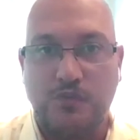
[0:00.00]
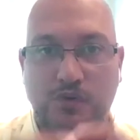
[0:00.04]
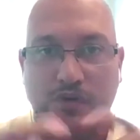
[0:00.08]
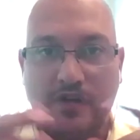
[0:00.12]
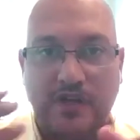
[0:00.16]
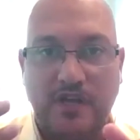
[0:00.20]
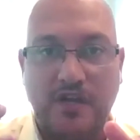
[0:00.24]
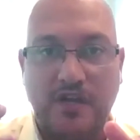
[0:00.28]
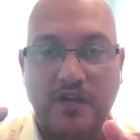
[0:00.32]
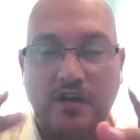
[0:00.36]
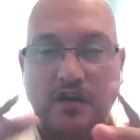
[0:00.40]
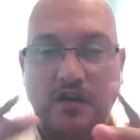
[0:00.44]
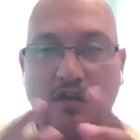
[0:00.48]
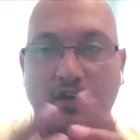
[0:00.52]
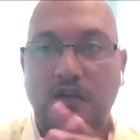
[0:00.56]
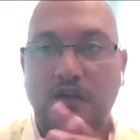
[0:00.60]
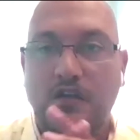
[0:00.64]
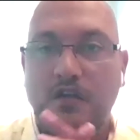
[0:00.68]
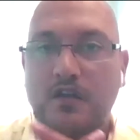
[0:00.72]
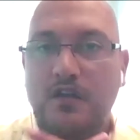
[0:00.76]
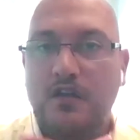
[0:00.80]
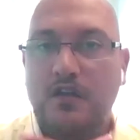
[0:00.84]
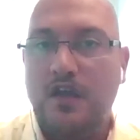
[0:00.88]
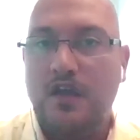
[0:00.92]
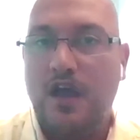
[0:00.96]
we're here
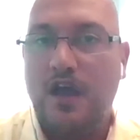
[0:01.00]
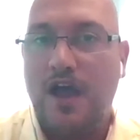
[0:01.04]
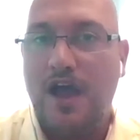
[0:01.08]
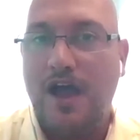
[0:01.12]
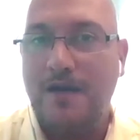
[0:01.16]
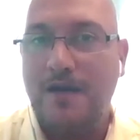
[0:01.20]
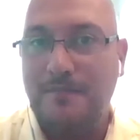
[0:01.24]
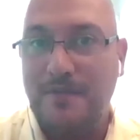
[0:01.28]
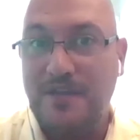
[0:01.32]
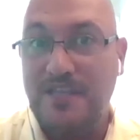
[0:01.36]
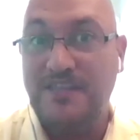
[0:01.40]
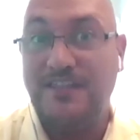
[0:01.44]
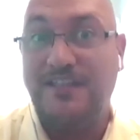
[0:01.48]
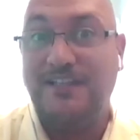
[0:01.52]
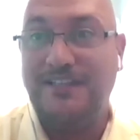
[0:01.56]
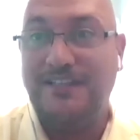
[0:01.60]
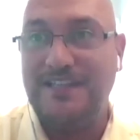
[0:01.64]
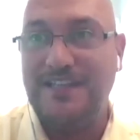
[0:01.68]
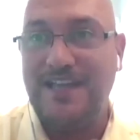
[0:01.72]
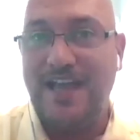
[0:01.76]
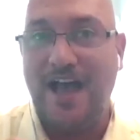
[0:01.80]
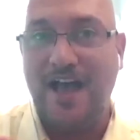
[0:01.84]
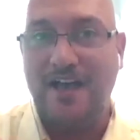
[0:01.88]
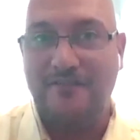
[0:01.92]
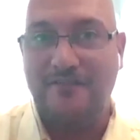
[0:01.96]
in the
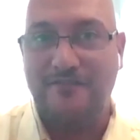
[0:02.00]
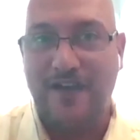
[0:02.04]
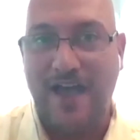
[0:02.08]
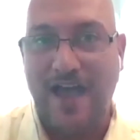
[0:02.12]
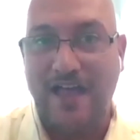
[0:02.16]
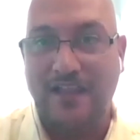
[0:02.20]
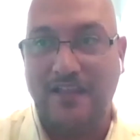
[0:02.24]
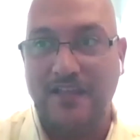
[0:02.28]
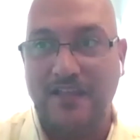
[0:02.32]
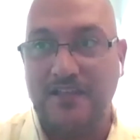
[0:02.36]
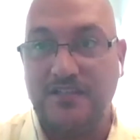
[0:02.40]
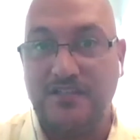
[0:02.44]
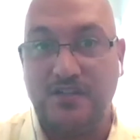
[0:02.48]
Lehigh Valley.